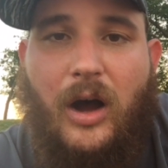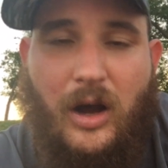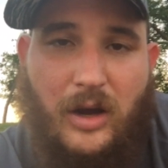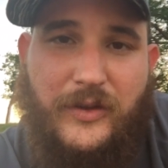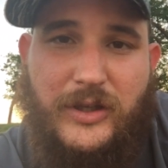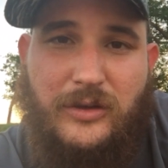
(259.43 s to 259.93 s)

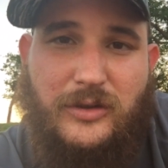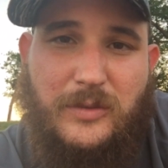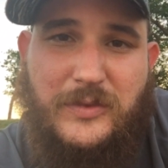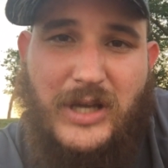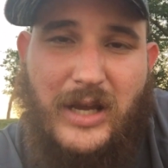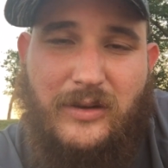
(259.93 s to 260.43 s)
on the
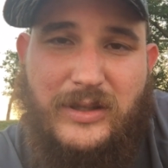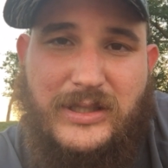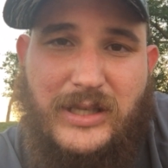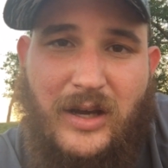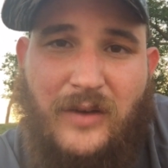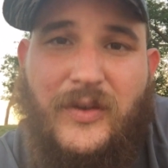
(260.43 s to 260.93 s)
YouTube channel
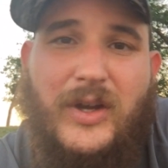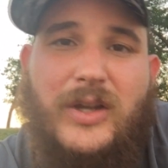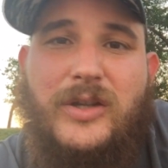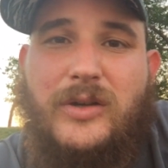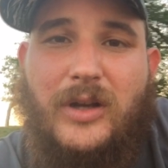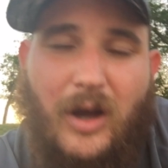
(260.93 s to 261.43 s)
itself.
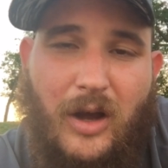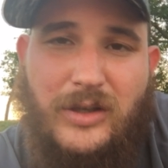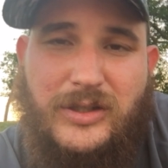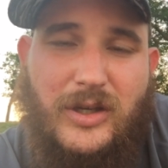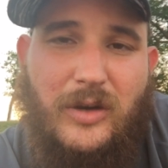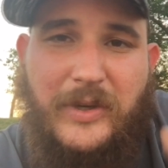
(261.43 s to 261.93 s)
You can
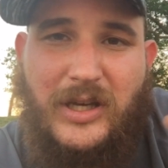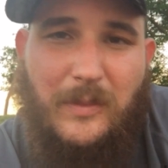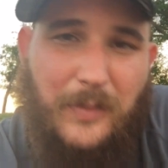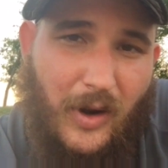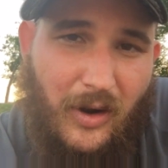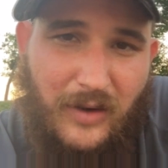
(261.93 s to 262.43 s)
also become
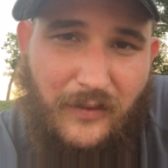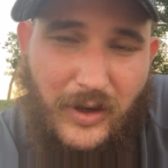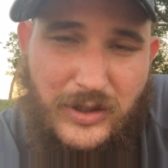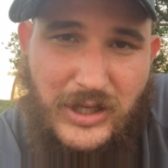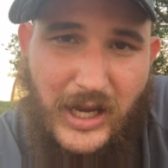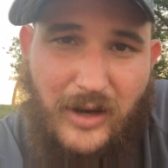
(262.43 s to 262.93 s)
part of
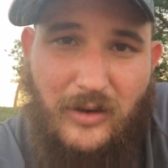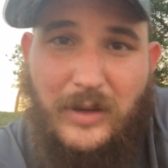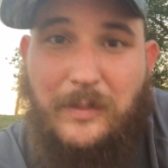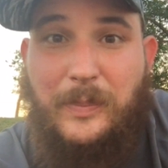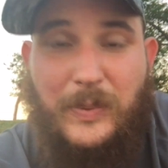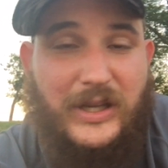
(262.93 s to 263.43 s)
our channel
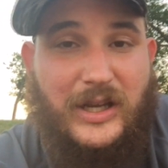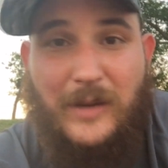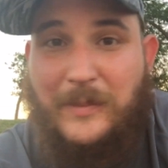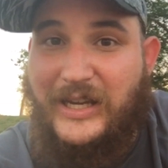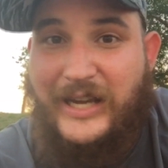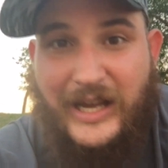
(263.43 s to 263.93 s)
and
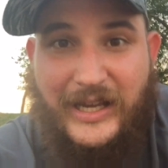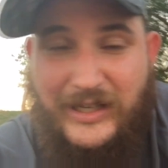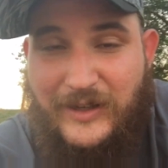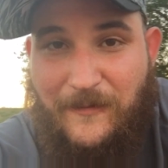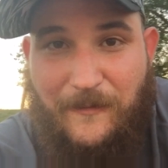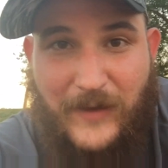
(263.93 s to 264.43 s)
become kind
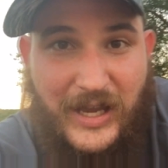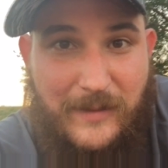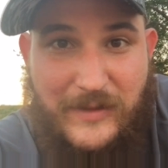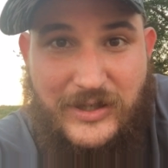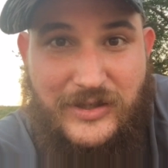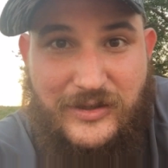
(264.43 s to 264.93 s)
of
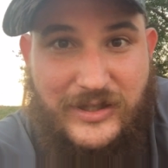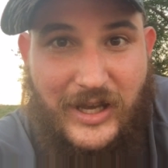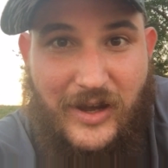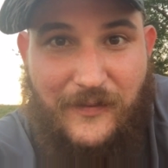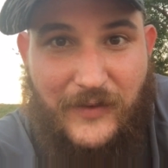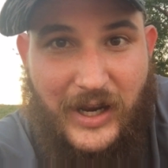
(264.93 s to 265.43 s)
famous
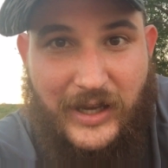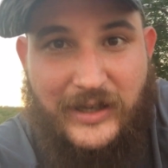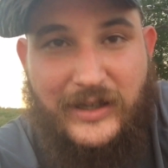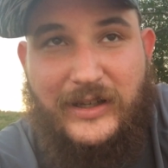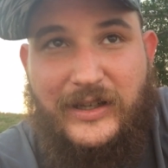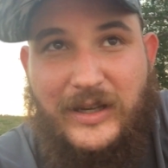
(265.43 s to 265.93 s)
yourself, right?
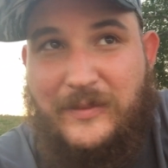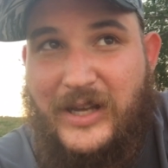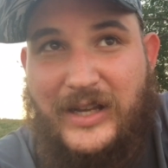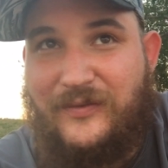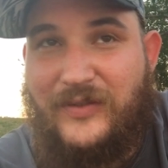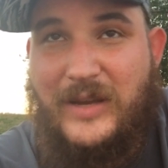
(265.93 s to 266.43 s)
I'm
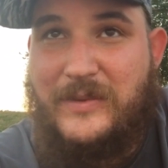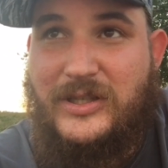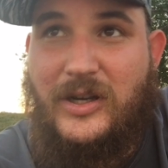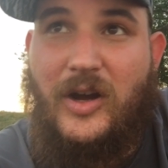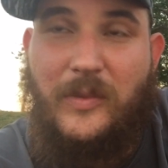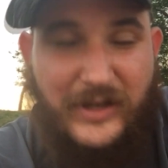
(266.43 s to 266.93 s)
not famous
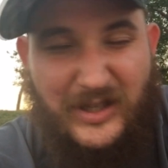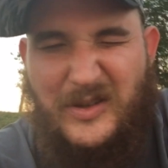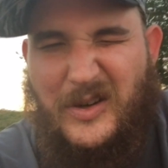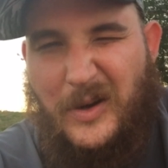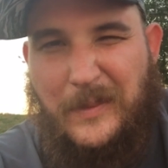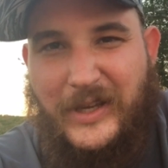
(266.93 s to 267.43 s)
at all, but you
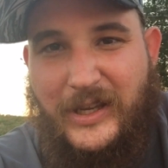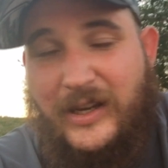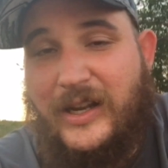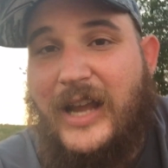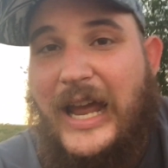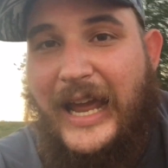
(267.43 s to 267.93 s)
know what I mean.
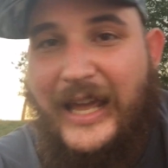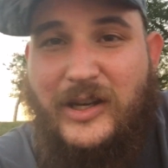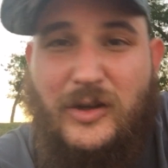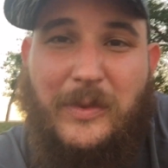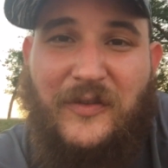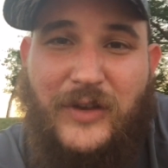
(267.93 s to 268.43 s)
And
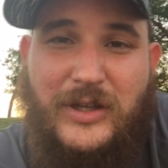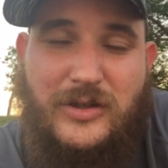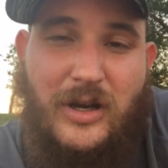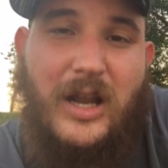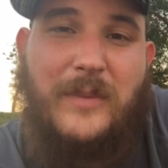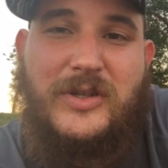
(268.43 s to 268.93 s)
you'll be
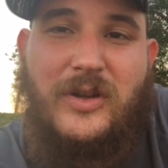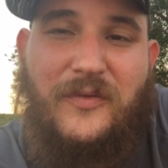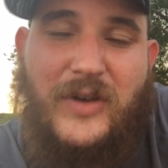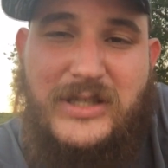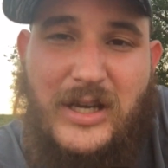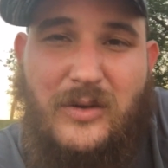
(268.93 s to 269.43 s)
featured on an episode of
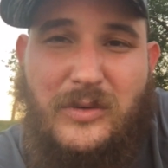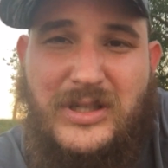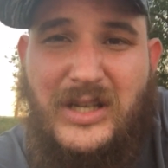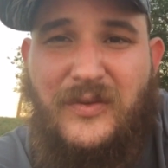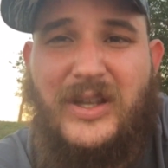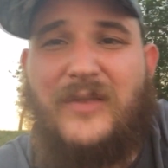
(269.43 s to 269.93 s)
Fuzzy Outdoors
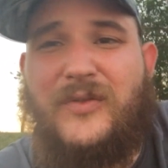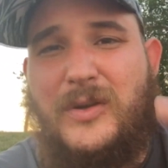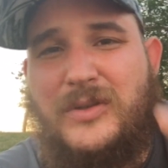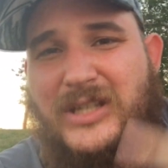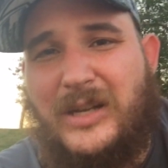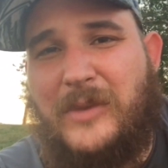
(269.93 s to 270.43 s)
T V if
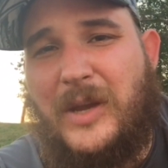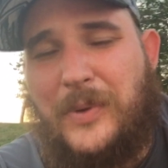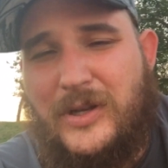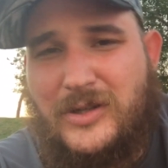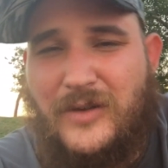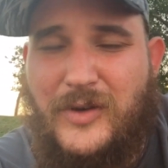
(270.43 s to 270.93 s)
you send me a
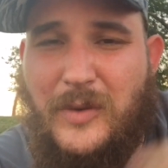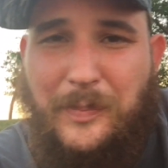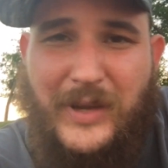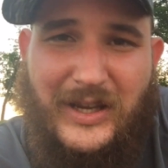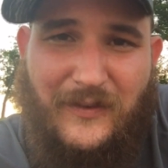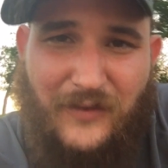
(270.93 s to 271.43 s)
picture of your
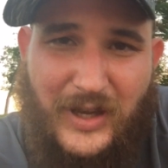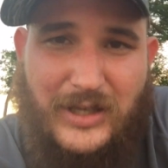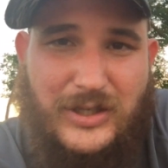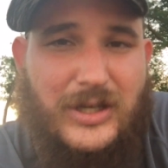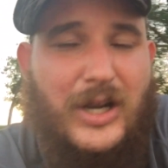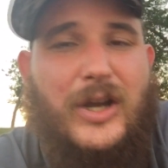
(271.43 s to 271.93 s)
big
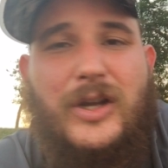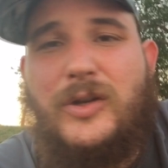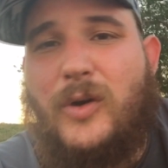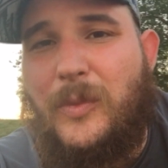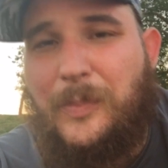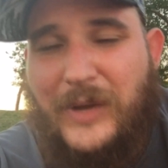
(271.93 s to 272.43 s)
fish,
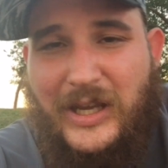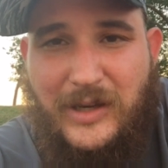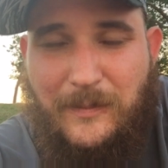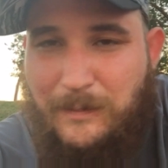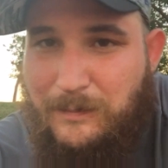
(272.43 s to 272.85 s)
your big